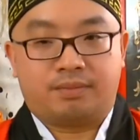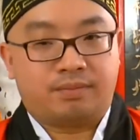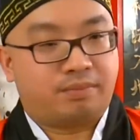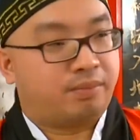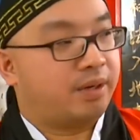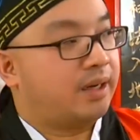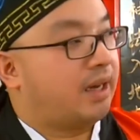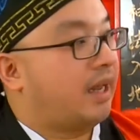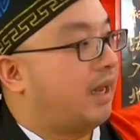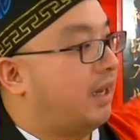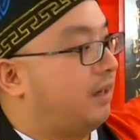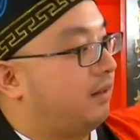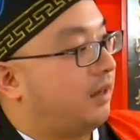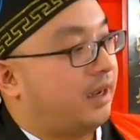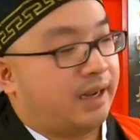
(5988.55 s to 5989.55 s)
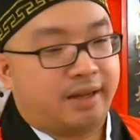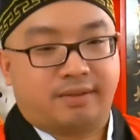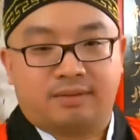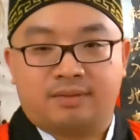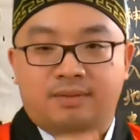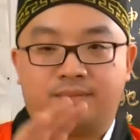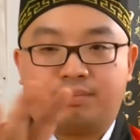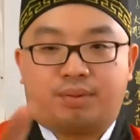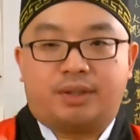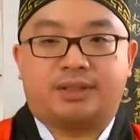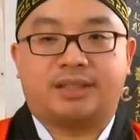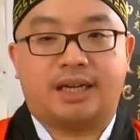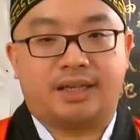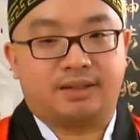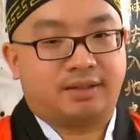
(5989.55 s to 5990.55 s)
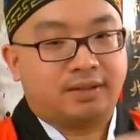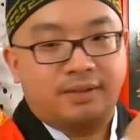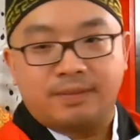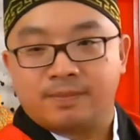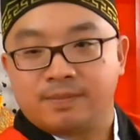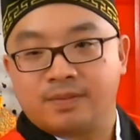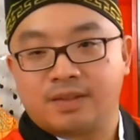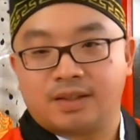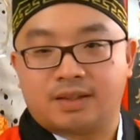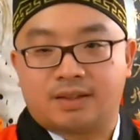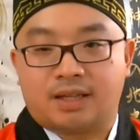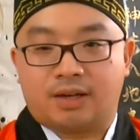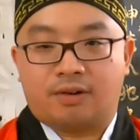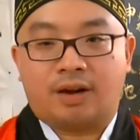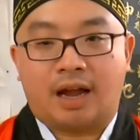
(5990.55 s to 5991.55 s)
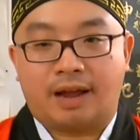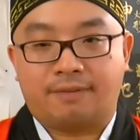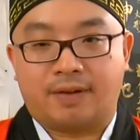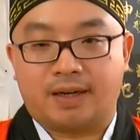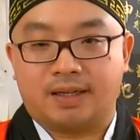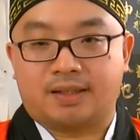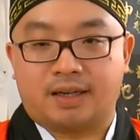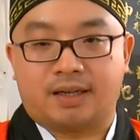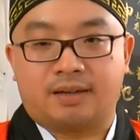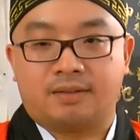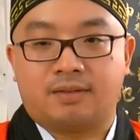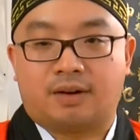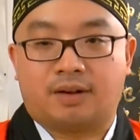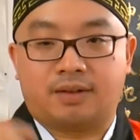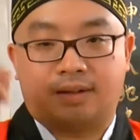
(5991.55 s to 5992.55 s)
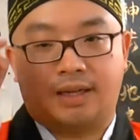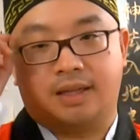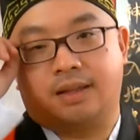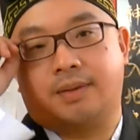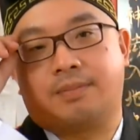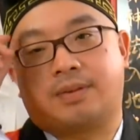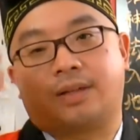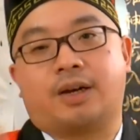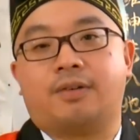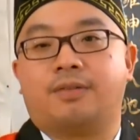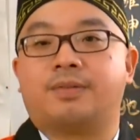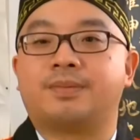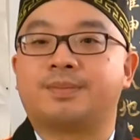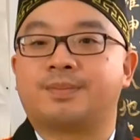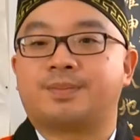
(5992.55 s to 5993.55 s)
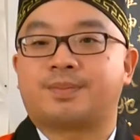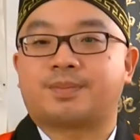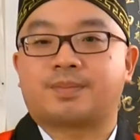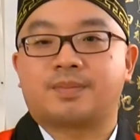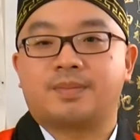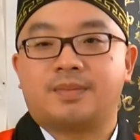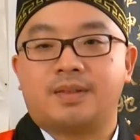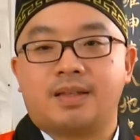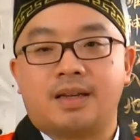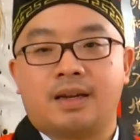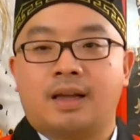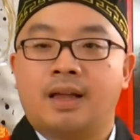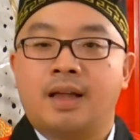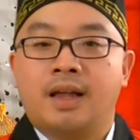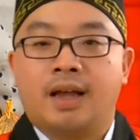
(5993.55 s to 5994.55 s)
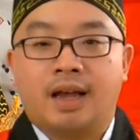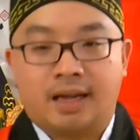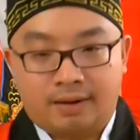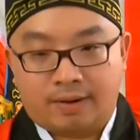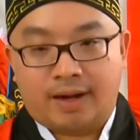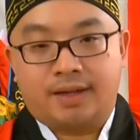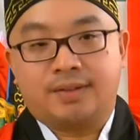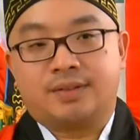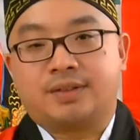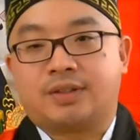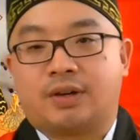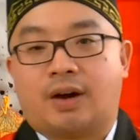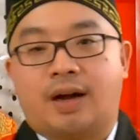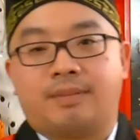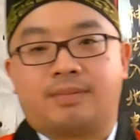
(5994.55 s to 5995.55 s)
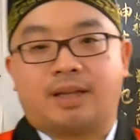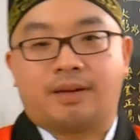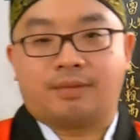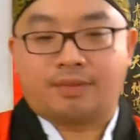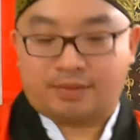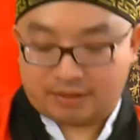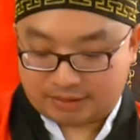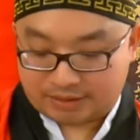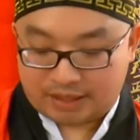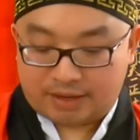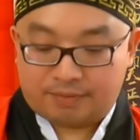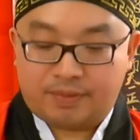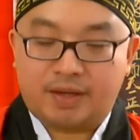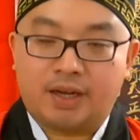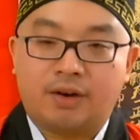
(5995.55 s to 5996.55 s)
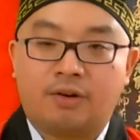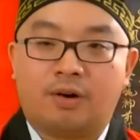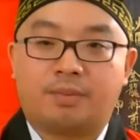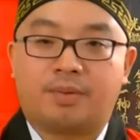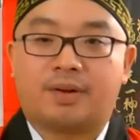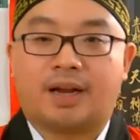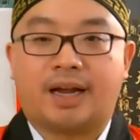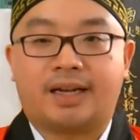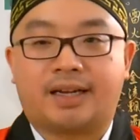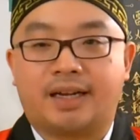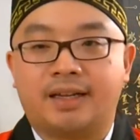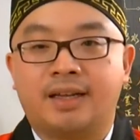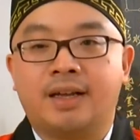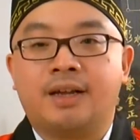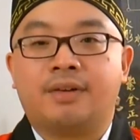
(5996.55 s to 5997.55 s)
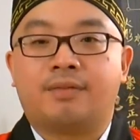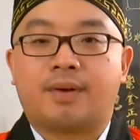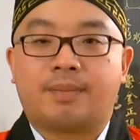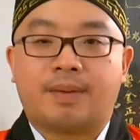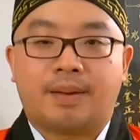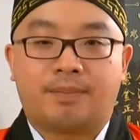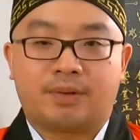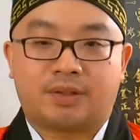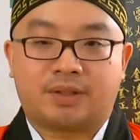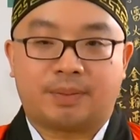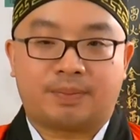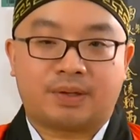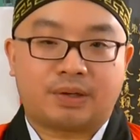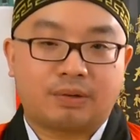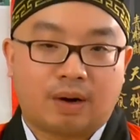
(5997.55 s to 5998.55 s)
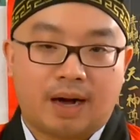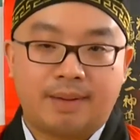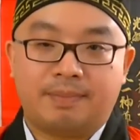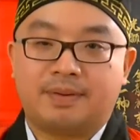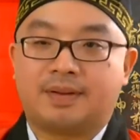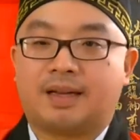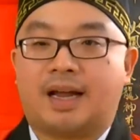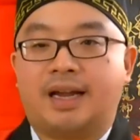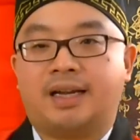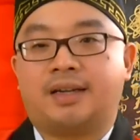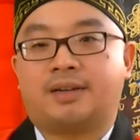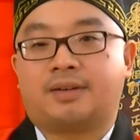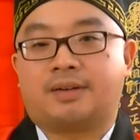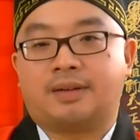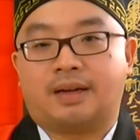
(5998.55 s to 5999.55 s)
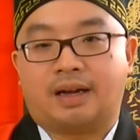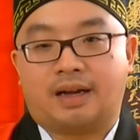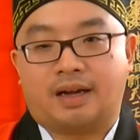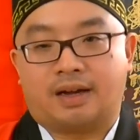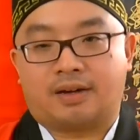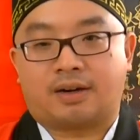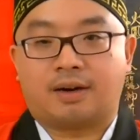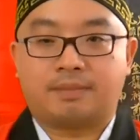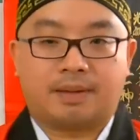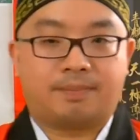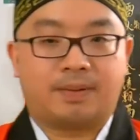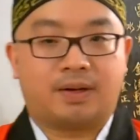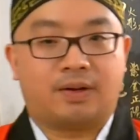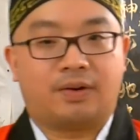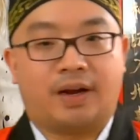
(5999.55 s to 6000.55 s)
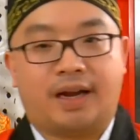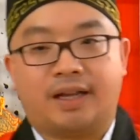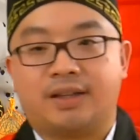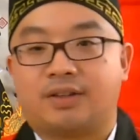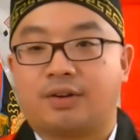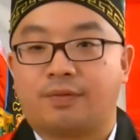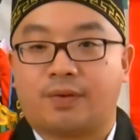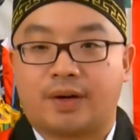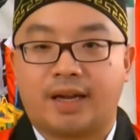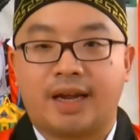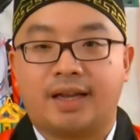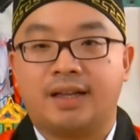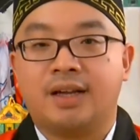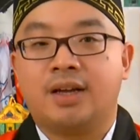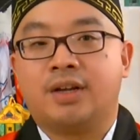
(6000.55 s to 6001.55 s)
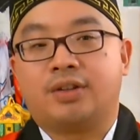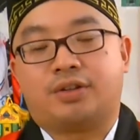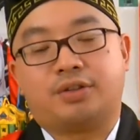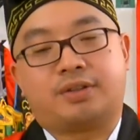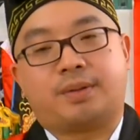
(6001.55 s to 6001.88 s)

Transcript: relate and present. They don't have anything in themselves. Anyway, so I'm done with this video. Hope you like it. Remember to subscribe, like, comment below, and don't forget to